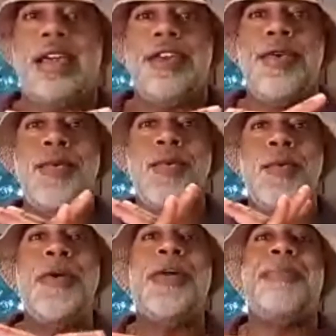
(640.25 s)
you
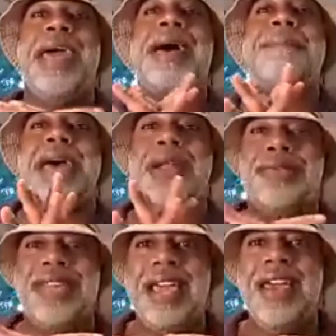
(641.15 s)
will pay a
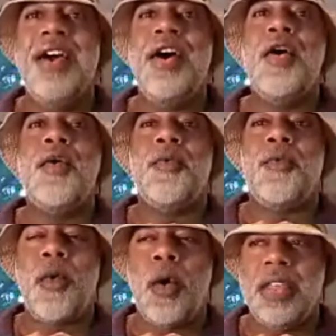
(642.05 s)
penalty
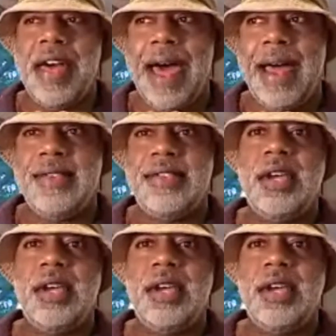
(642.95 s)
for that.